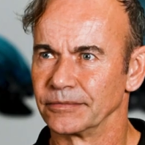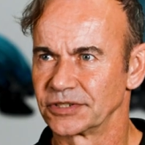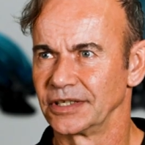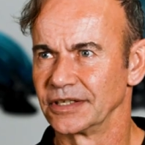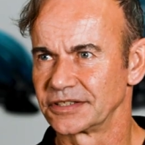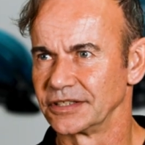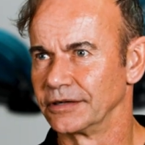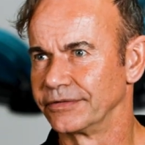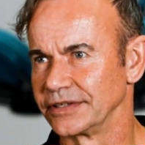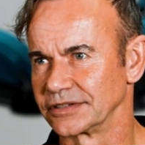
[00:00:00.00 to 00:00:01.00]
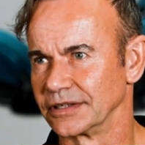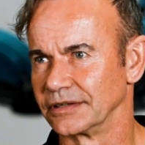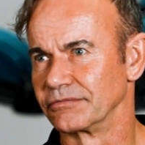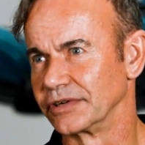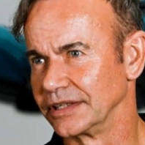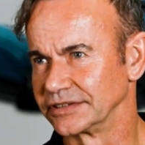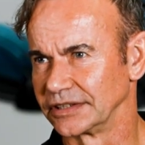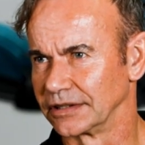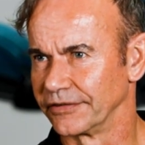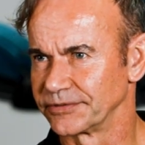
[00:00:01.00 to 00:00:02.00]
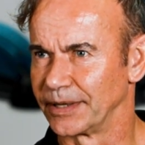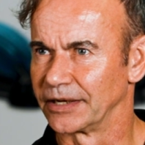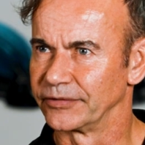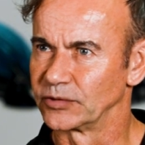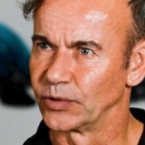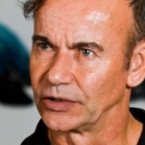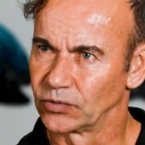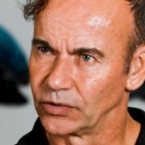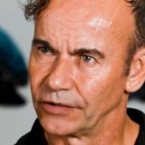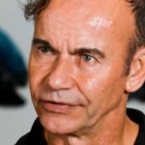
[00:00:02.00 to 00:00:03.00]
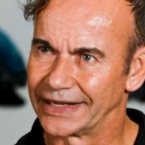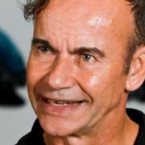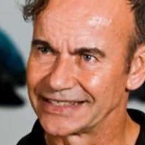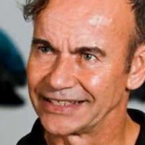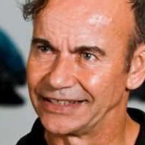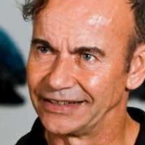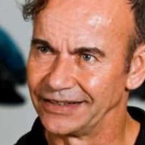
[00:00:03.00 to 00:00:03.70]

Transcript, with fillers: The machine itself has a realistic lifespan of between 12 and 18